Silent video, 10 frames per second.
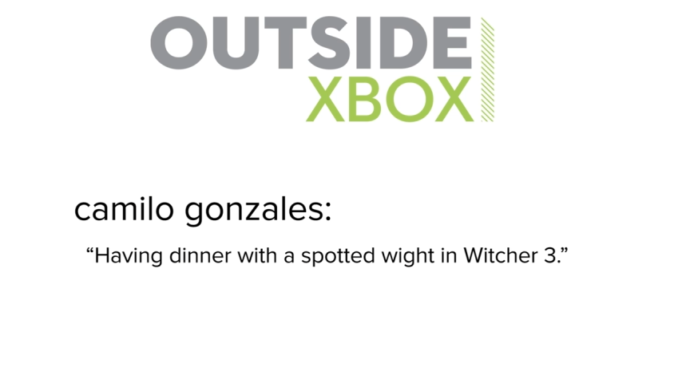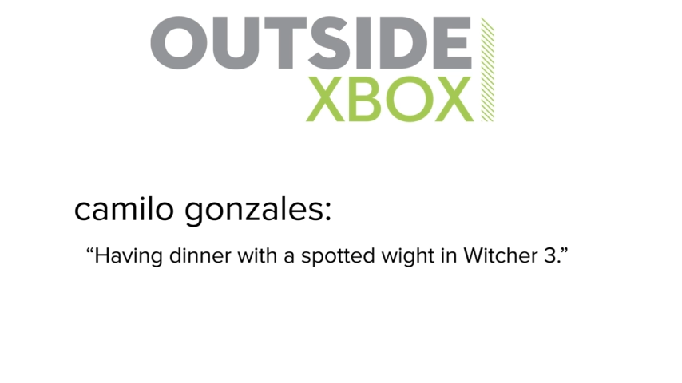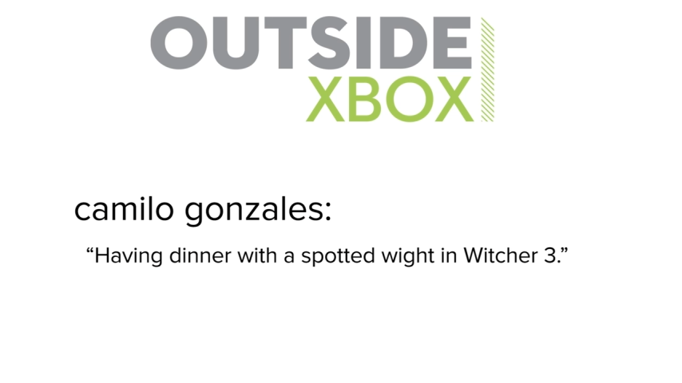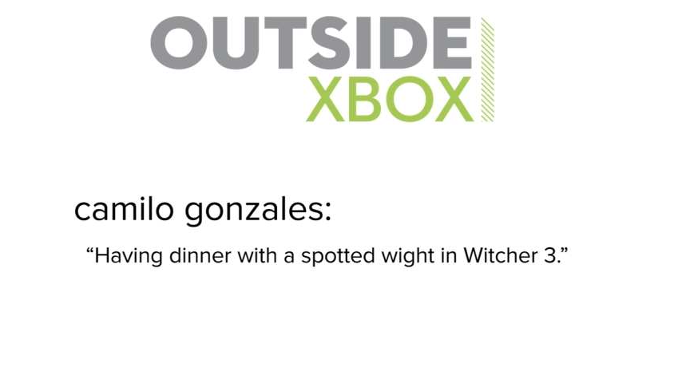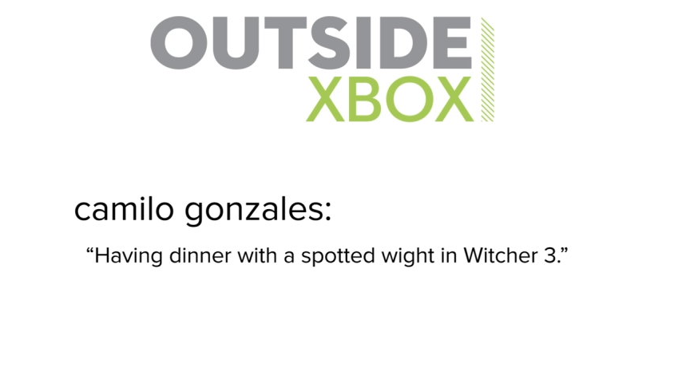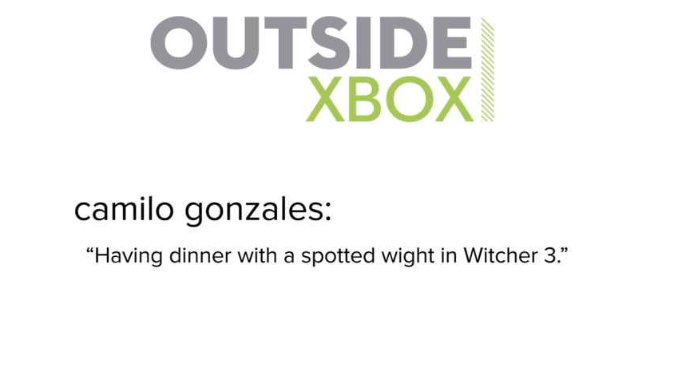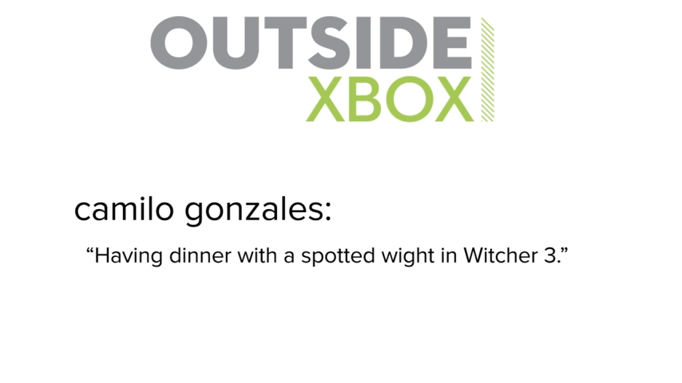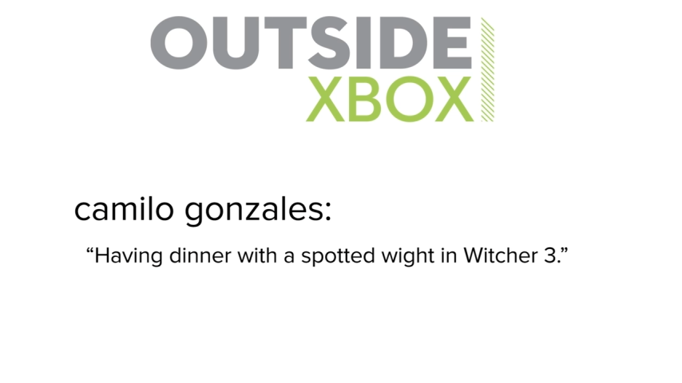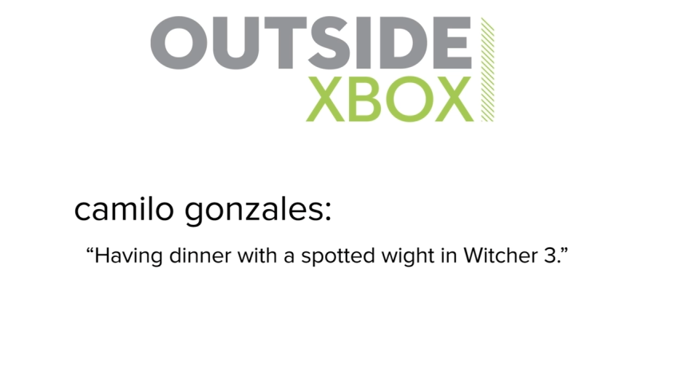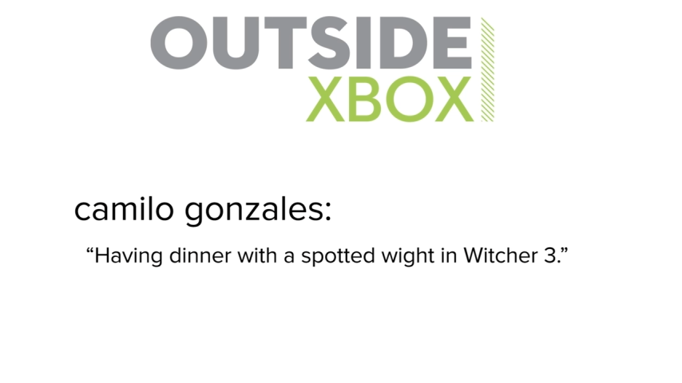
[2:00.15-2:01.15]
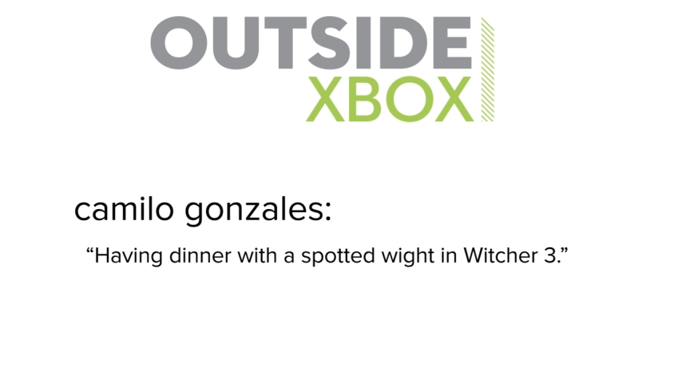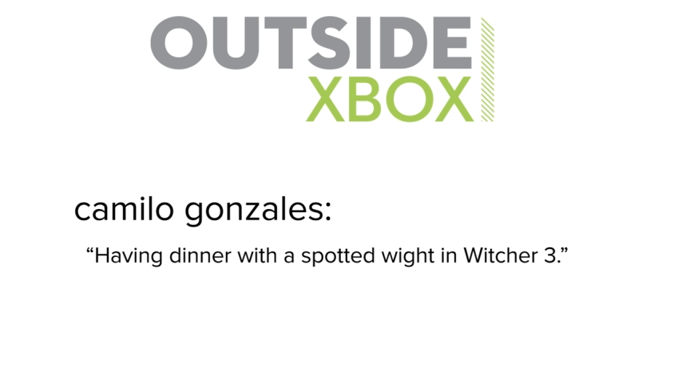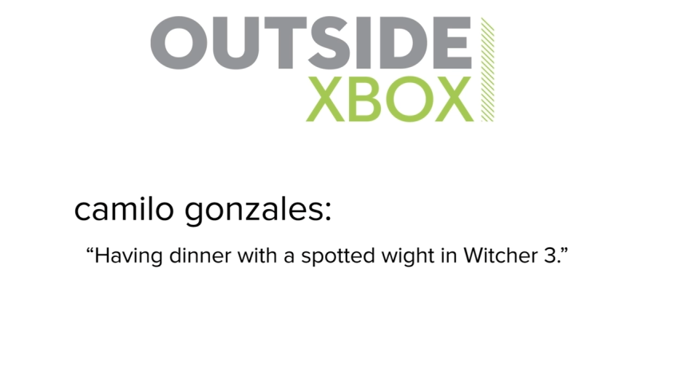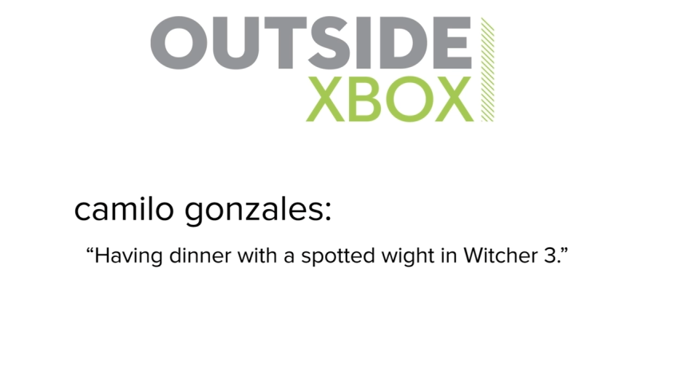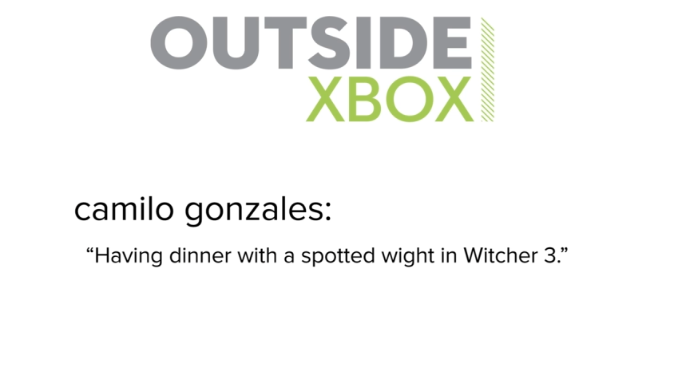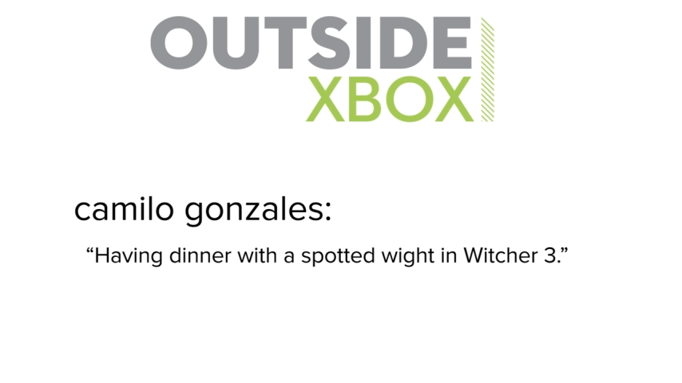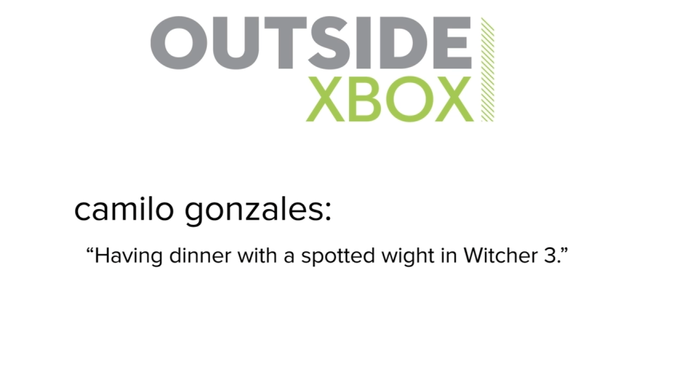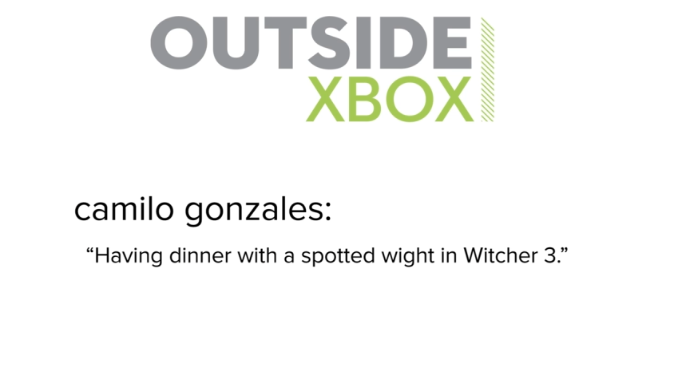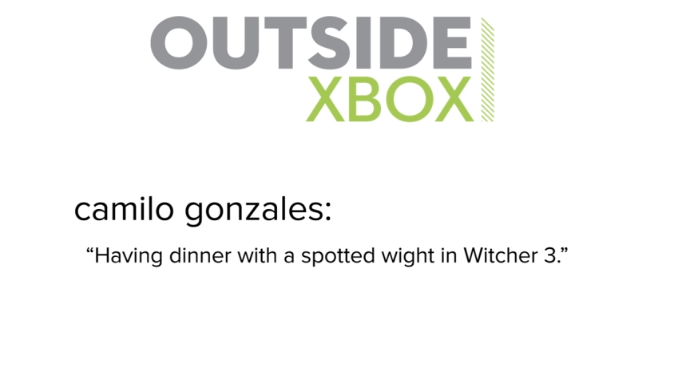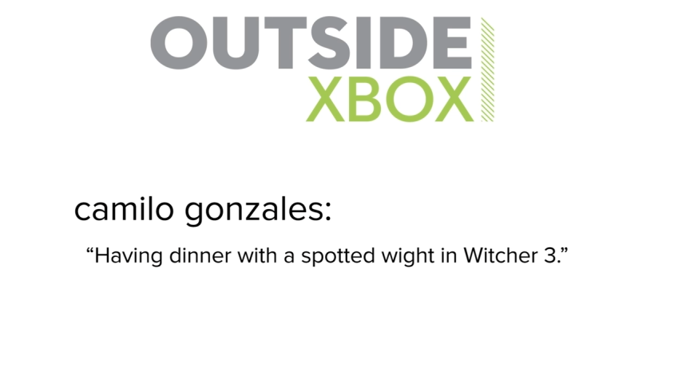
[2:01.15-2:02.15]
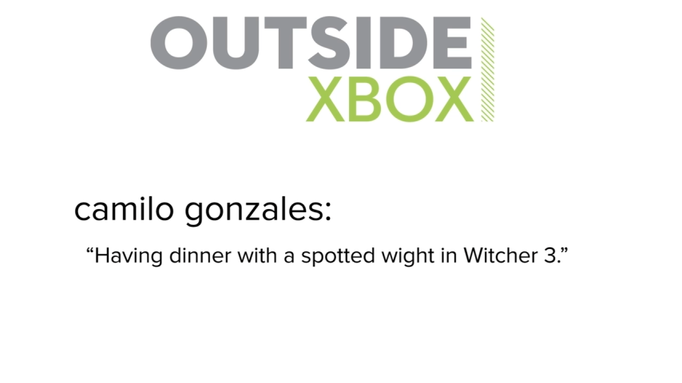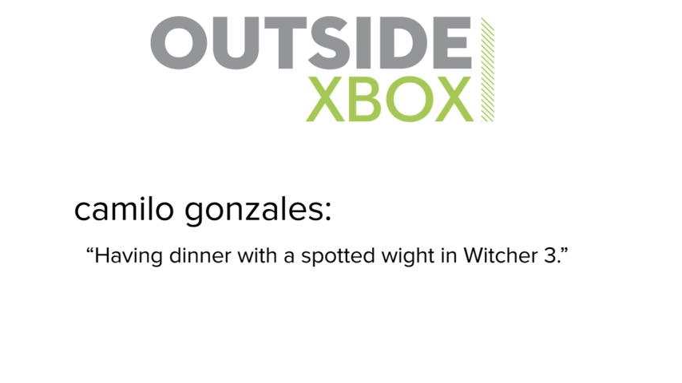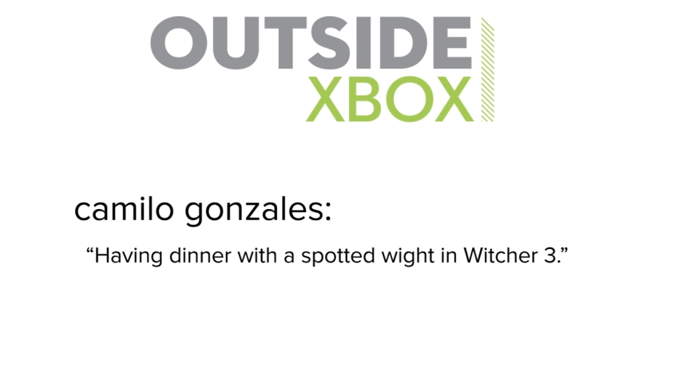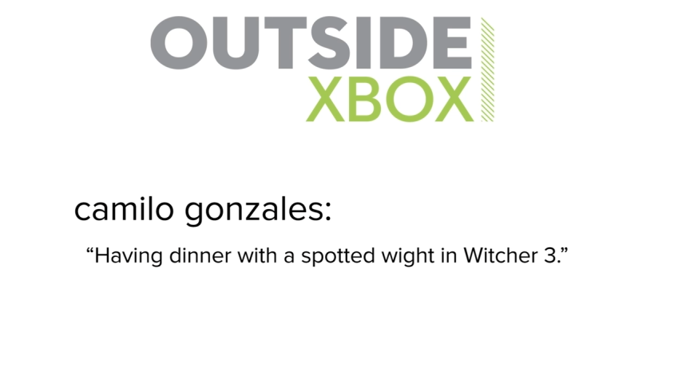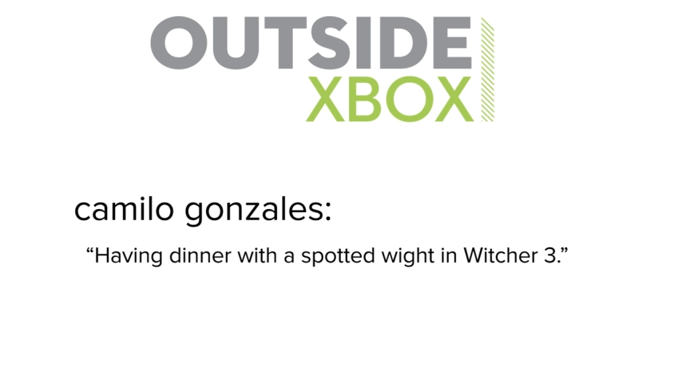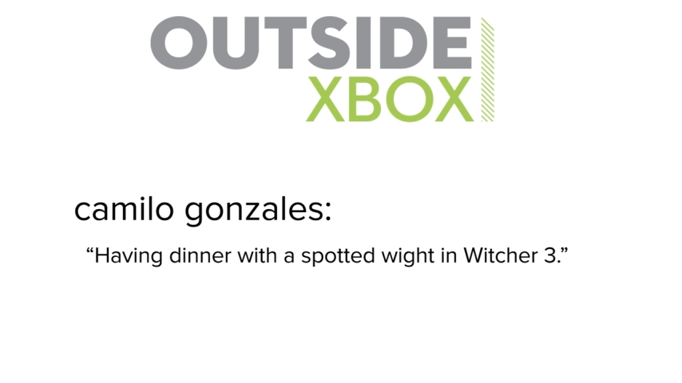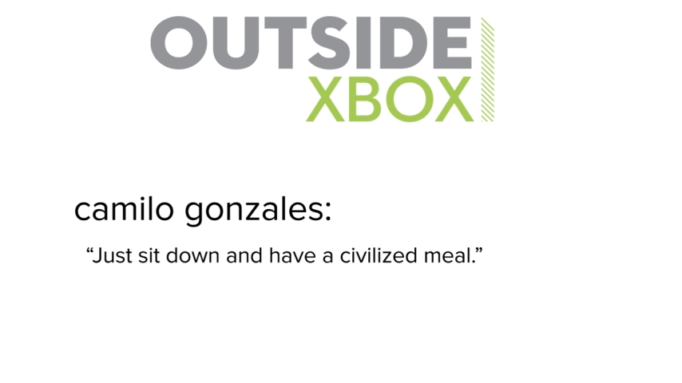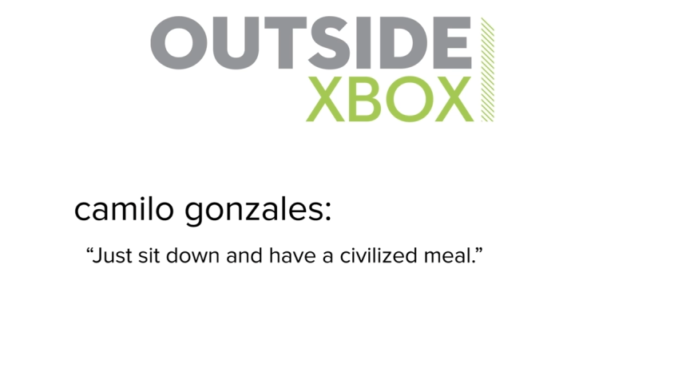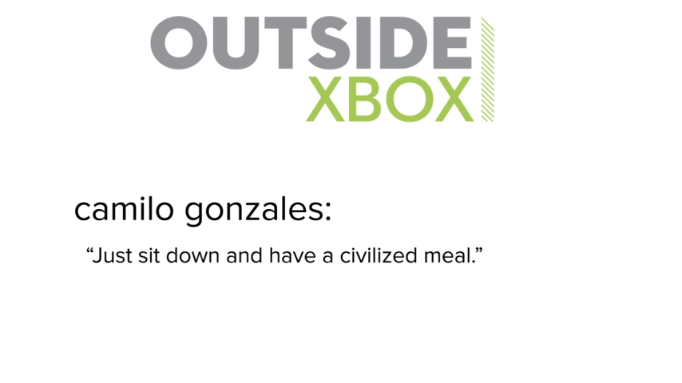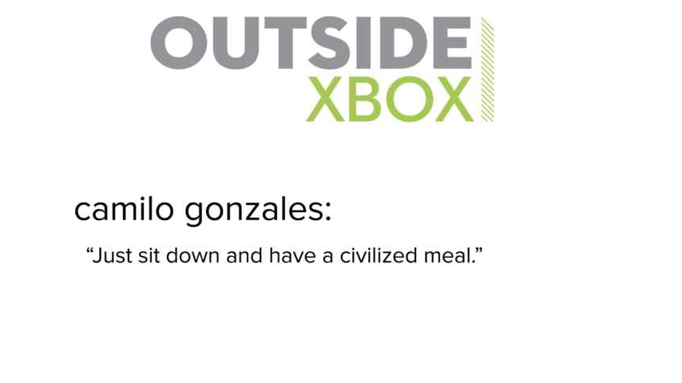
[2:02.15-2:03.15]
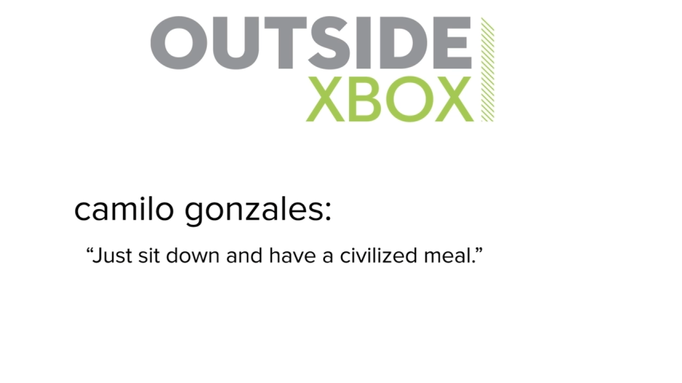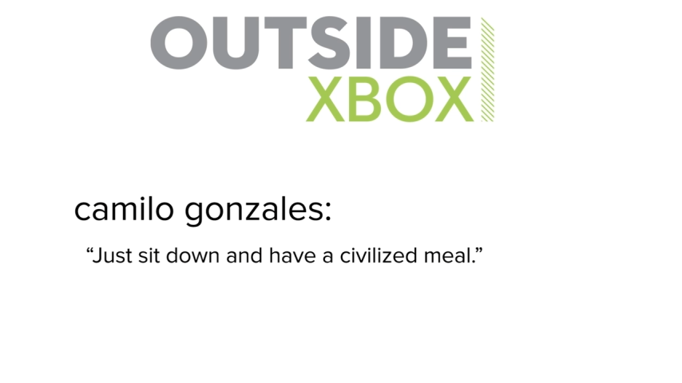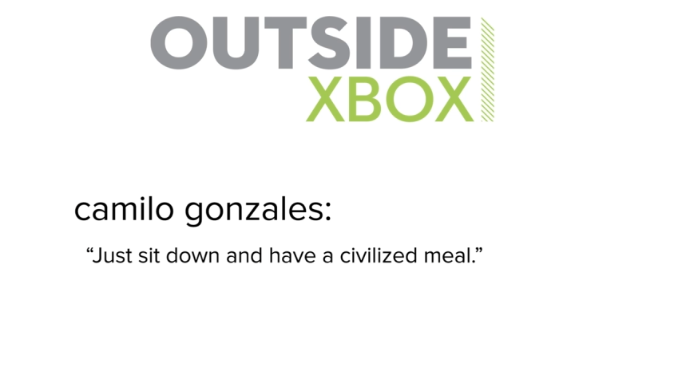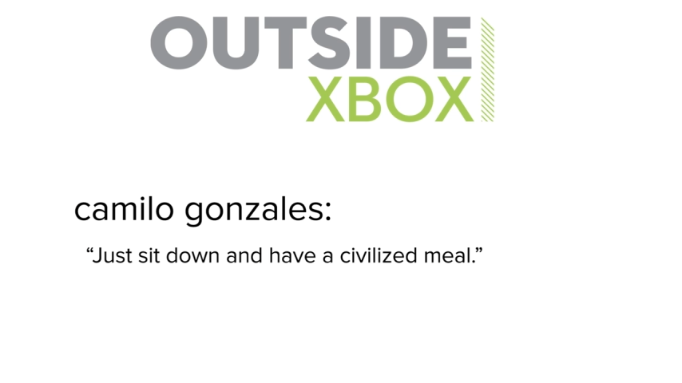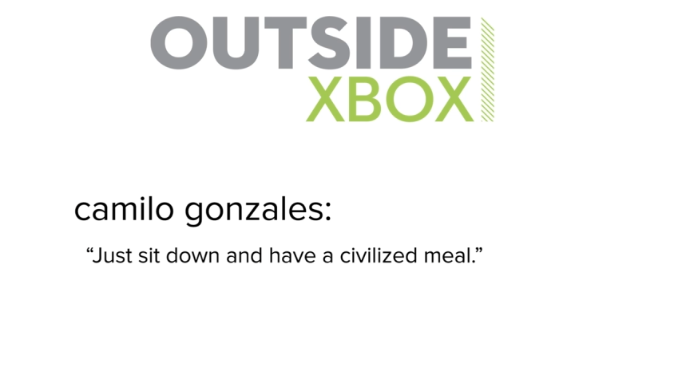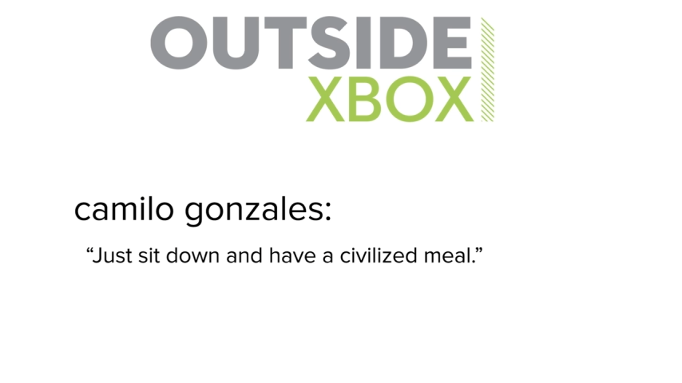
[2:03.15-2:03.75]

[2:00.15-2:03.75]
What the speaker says: (no speaker visible)